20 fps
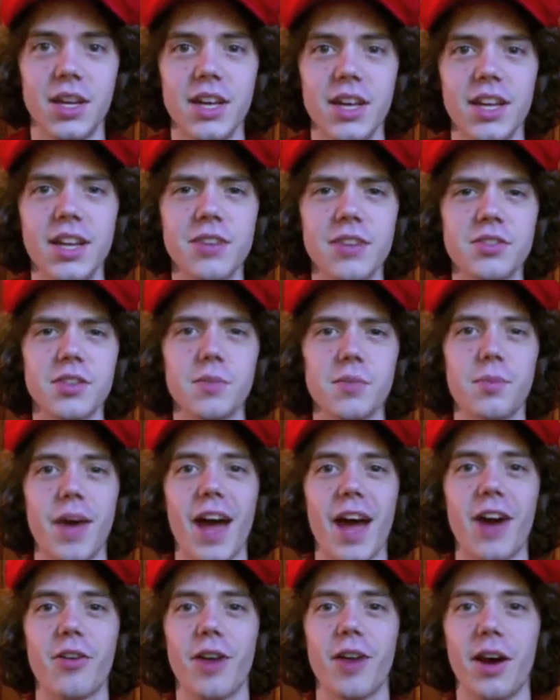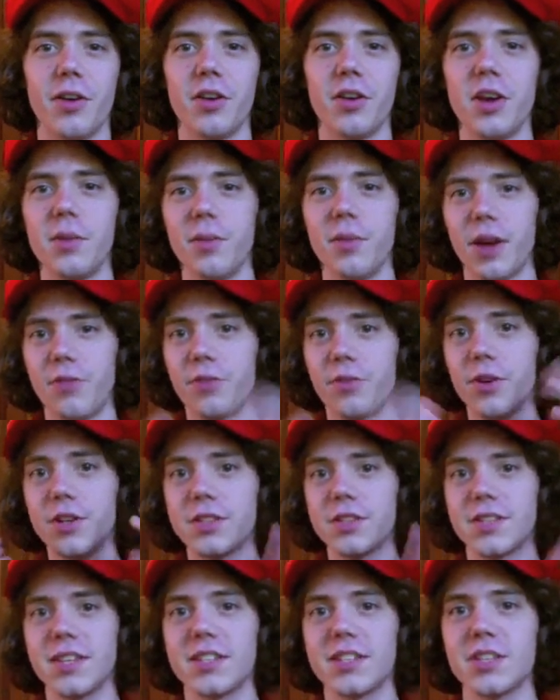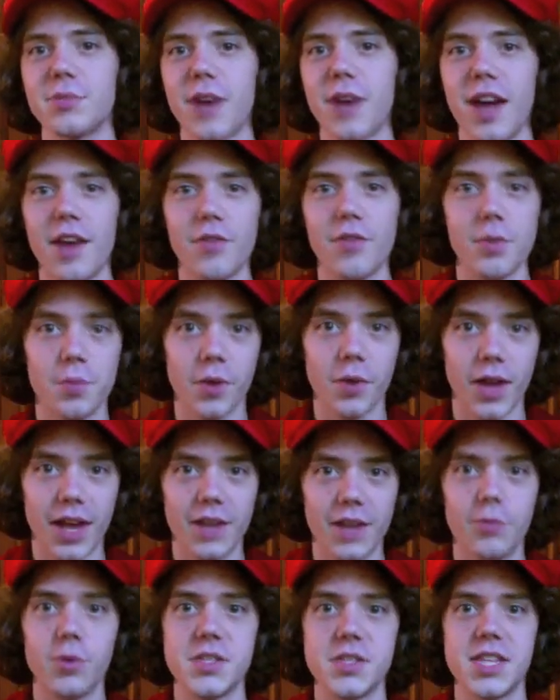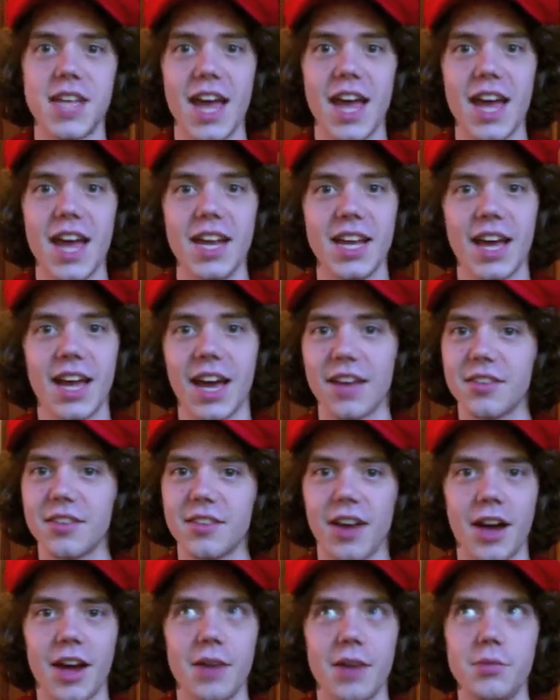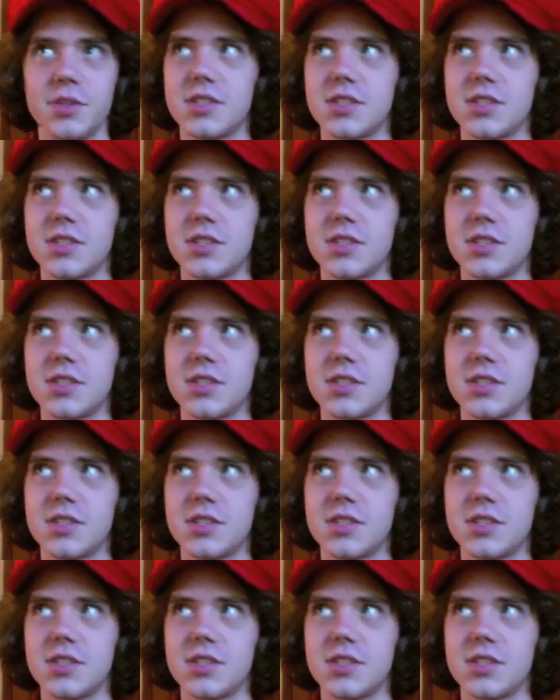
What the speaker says: Here's some background. My first system I ever played was the NES. I was